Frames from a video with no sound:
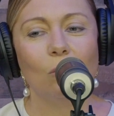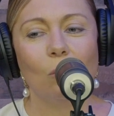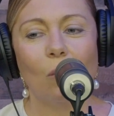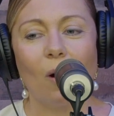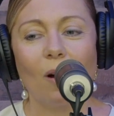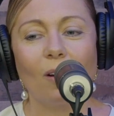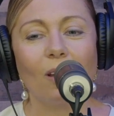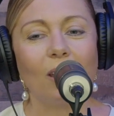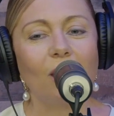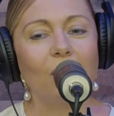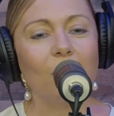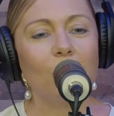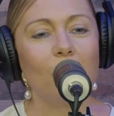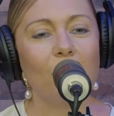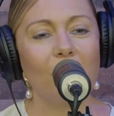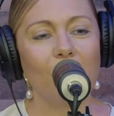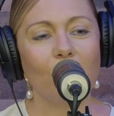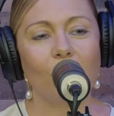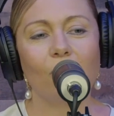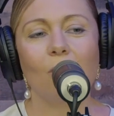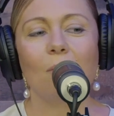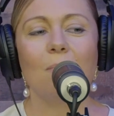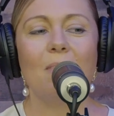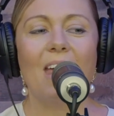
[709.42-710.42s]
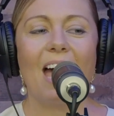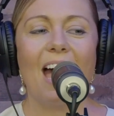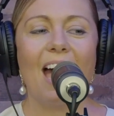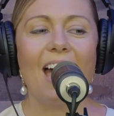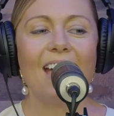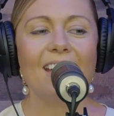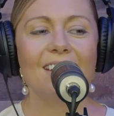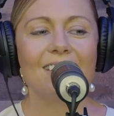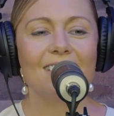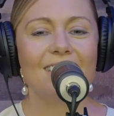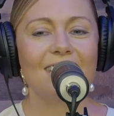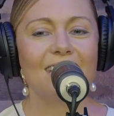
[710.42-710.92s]
walking away from
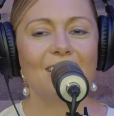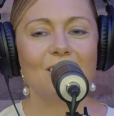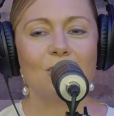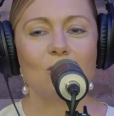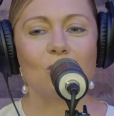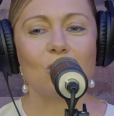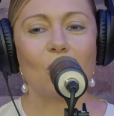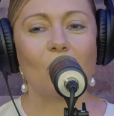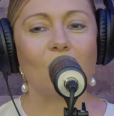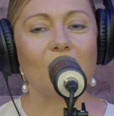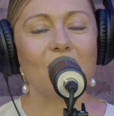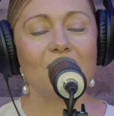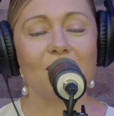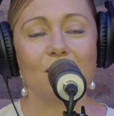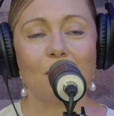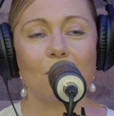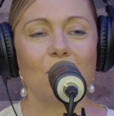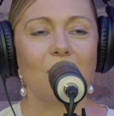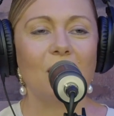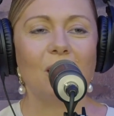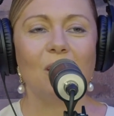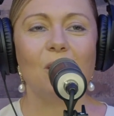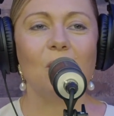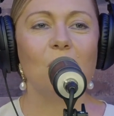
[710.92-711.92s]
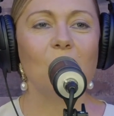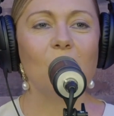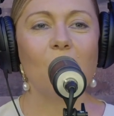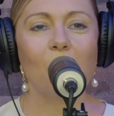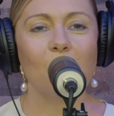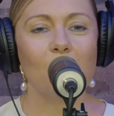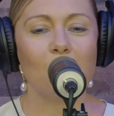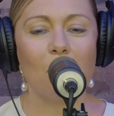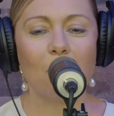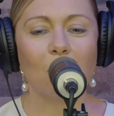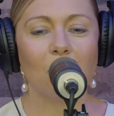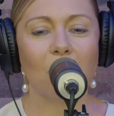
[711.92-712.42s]
that and starting something new.
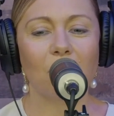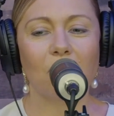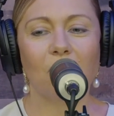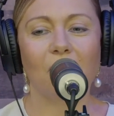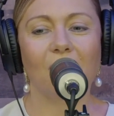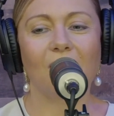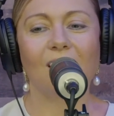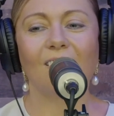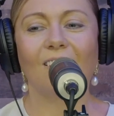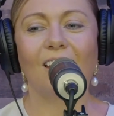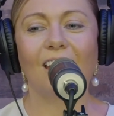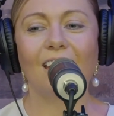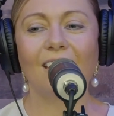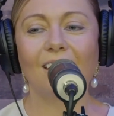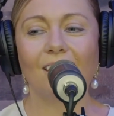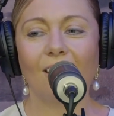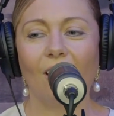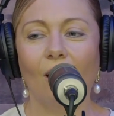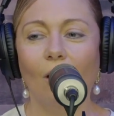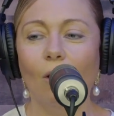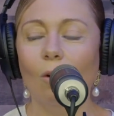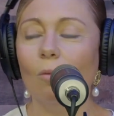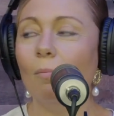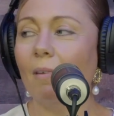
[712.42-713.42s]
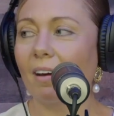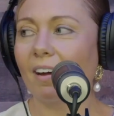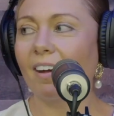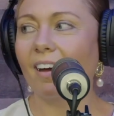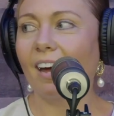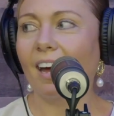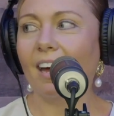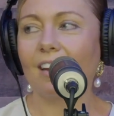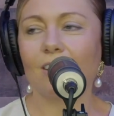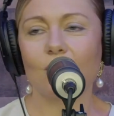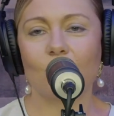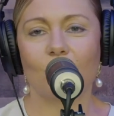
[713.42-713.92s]
I remember feeling like, oh my
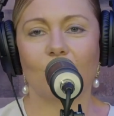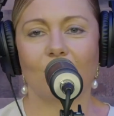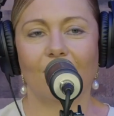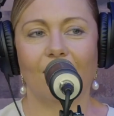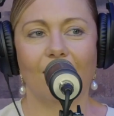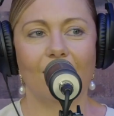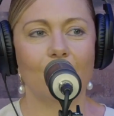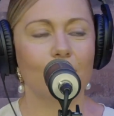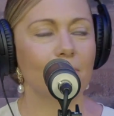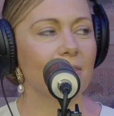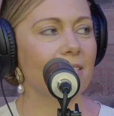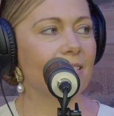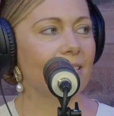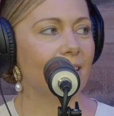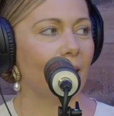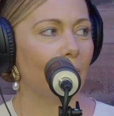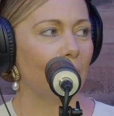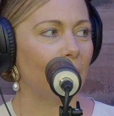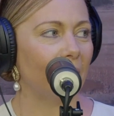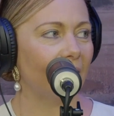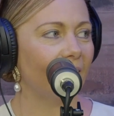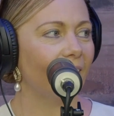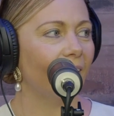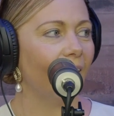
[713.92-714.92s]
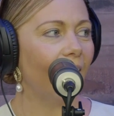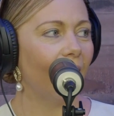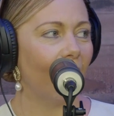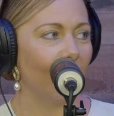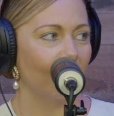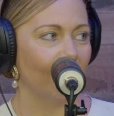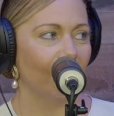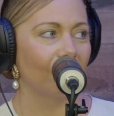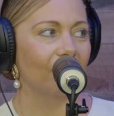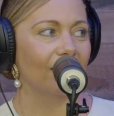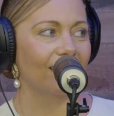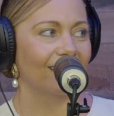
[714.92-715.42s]
gosh, I am stepping
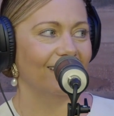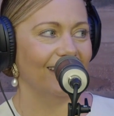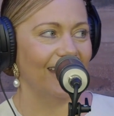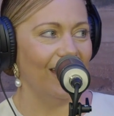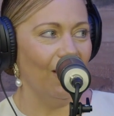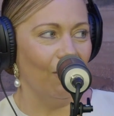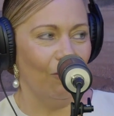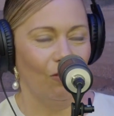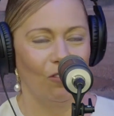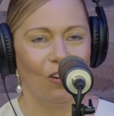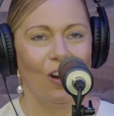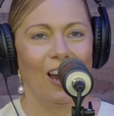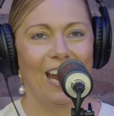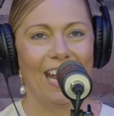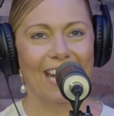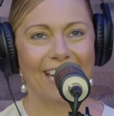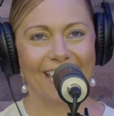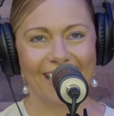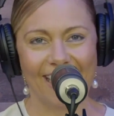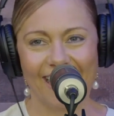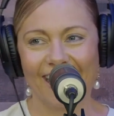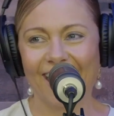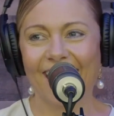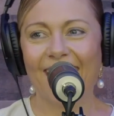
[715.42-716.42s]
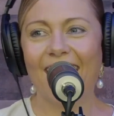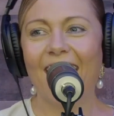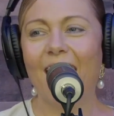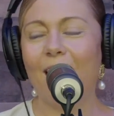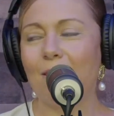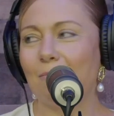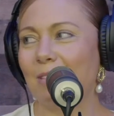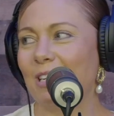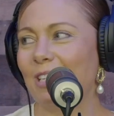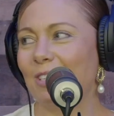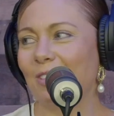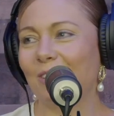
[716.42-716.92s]
off of a cliff, right?
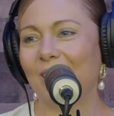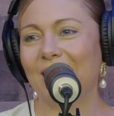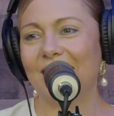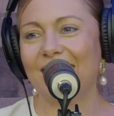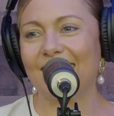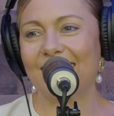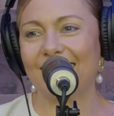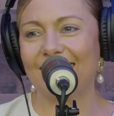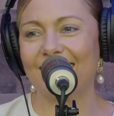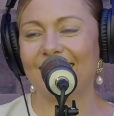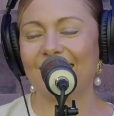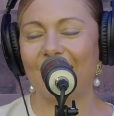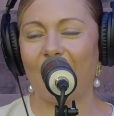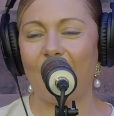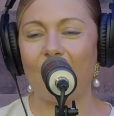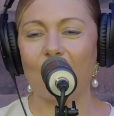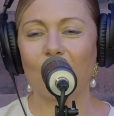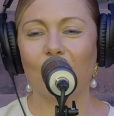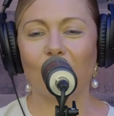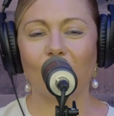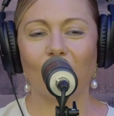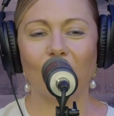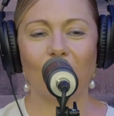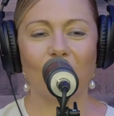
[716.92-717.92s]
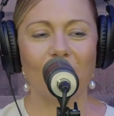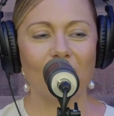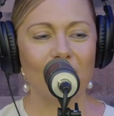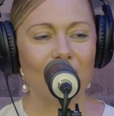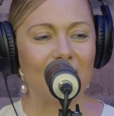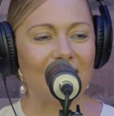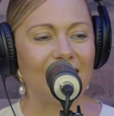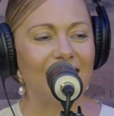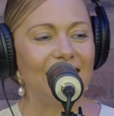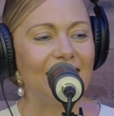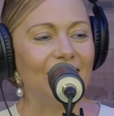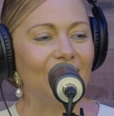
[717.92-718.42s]
I've been doing this for
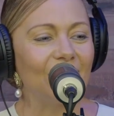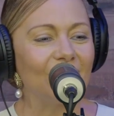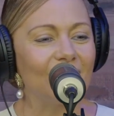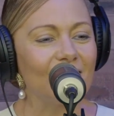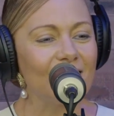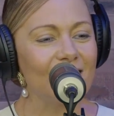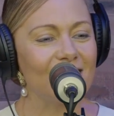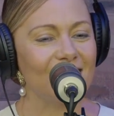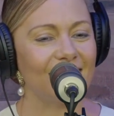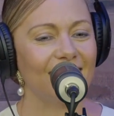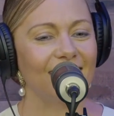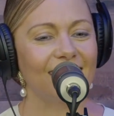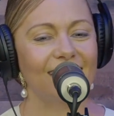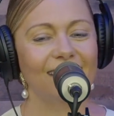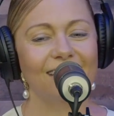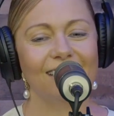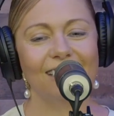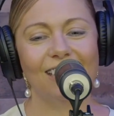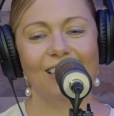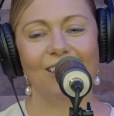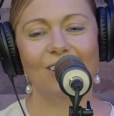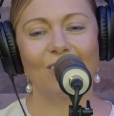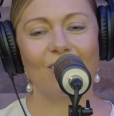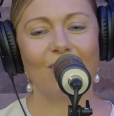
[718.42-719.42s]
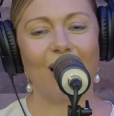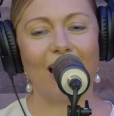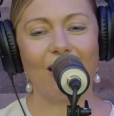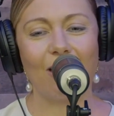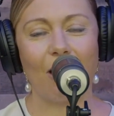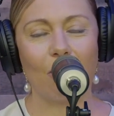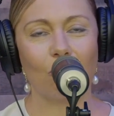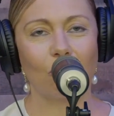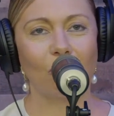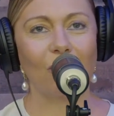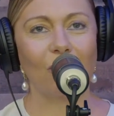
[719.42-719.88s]
15 years, and, I